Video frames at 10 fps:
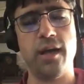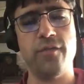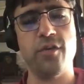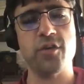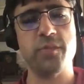
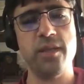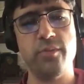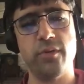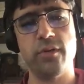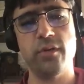have those
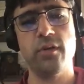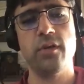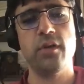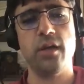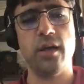people
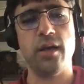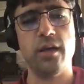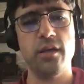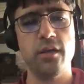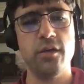
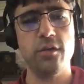uh,